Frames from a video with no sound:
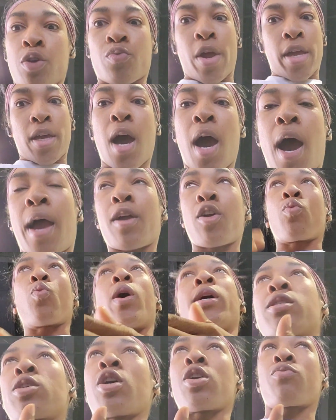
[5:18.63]
rank higher,
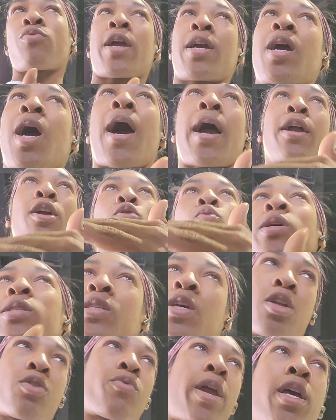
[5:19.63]
was going to rank higher, was
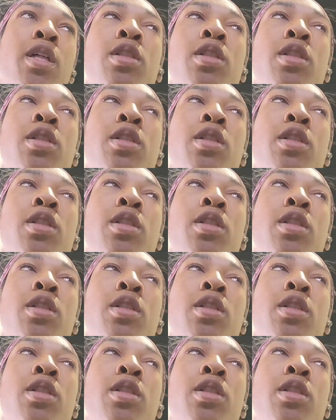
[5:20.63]
going to rank